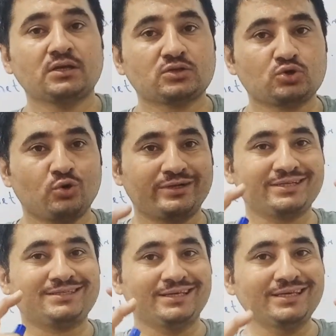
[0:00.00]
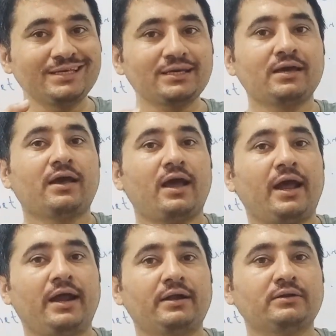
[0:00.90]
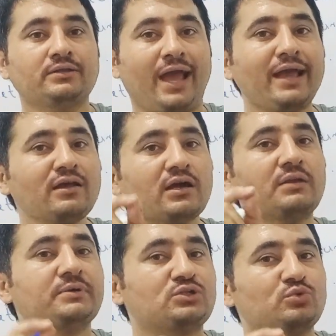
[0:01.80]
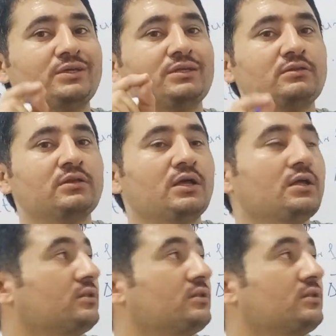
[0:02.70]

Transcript: So it is E, and the angle between